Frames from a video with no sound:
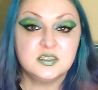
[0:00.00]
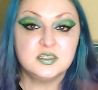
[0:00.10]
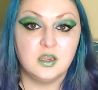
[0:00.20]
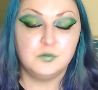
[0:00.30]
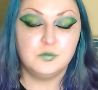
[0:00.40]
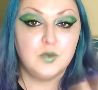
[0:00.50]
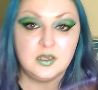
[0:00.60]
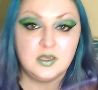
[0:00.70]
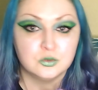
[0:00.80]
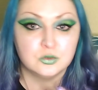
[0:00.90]
time you
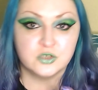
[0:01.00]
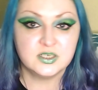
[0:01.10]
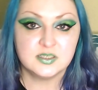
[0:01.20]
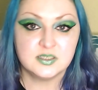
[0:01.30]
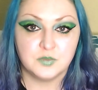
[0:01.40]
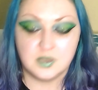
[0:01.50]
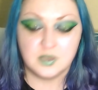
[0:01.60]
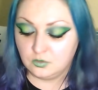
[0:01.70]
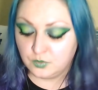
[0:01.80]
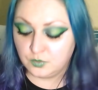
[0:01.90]
eat or drink
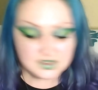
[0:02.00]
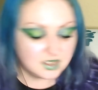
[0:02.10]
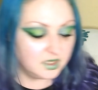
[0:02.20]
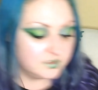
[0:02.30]
something with this kind of